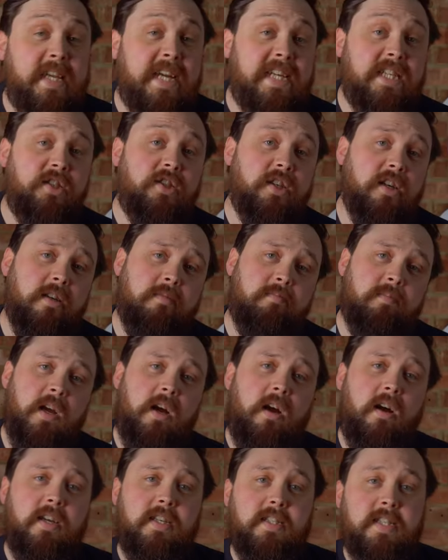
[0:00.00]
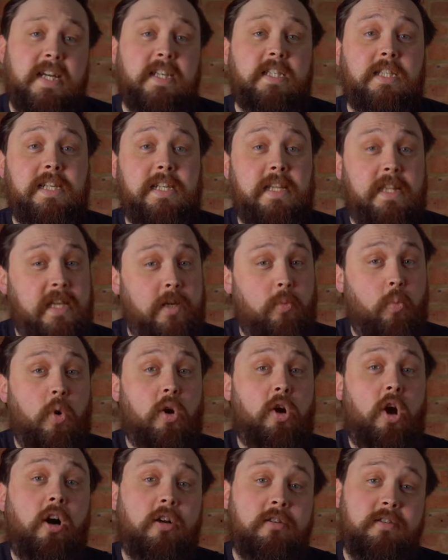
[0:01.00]
Danger is actually the
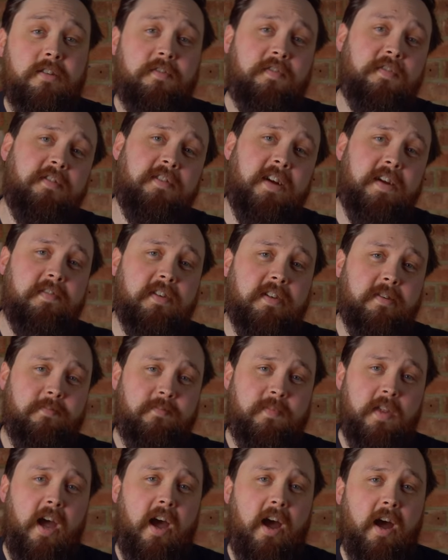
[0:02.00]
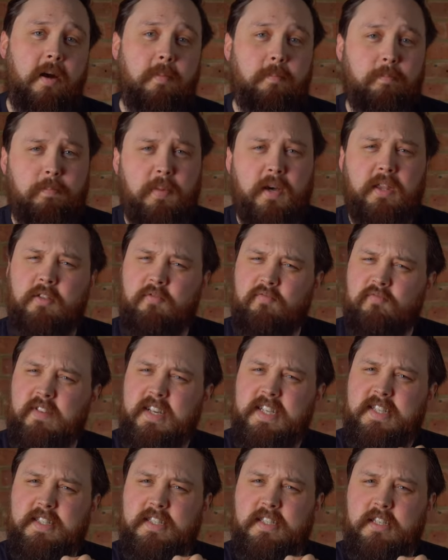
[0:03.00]
Wakanda forever, but the
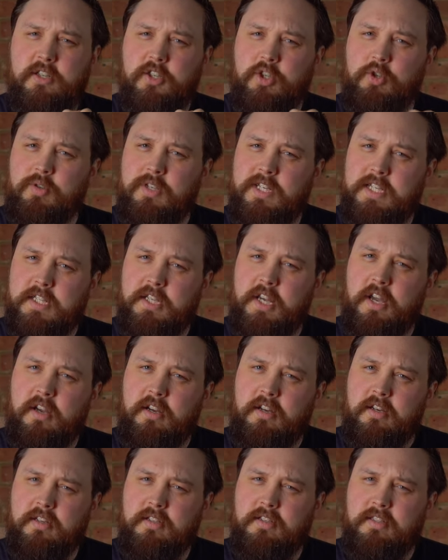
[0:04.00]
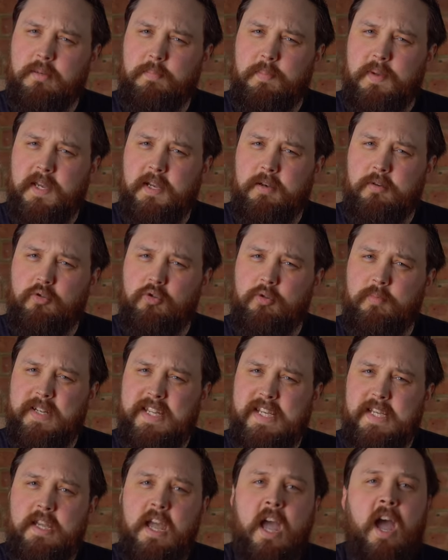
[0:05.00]
wrists are usually turned a bit
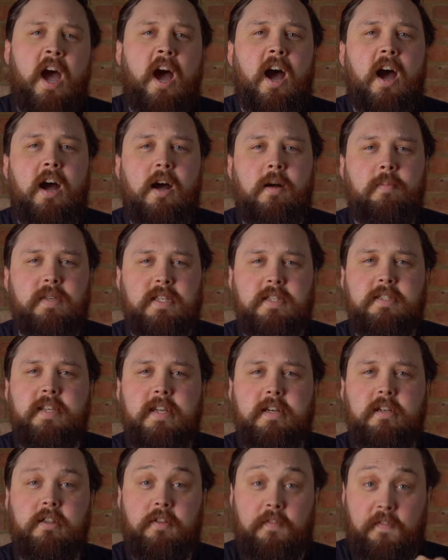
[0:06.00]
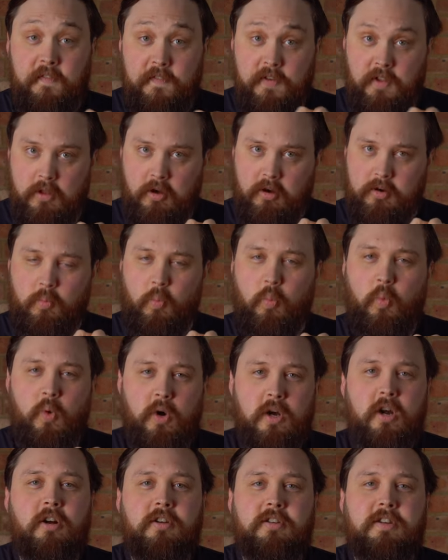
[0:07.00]
normally. Instead of the full-on
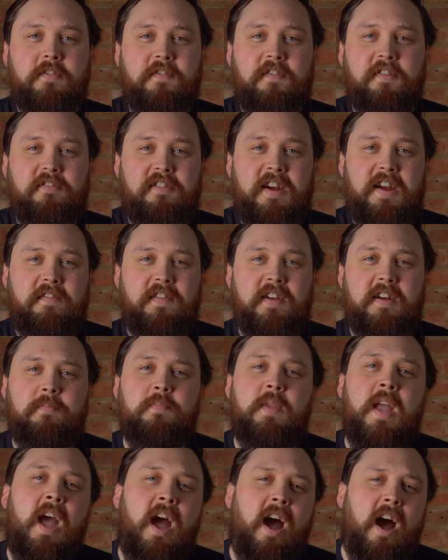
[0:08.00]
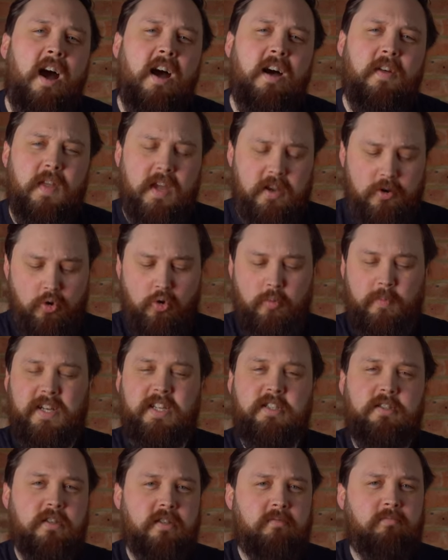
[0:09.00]
Wakanda forever, they're
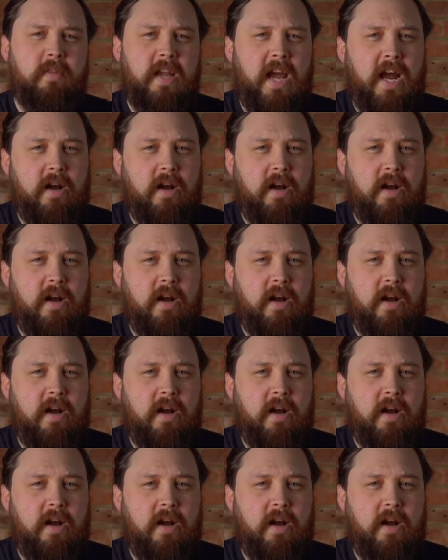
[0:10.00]
normally just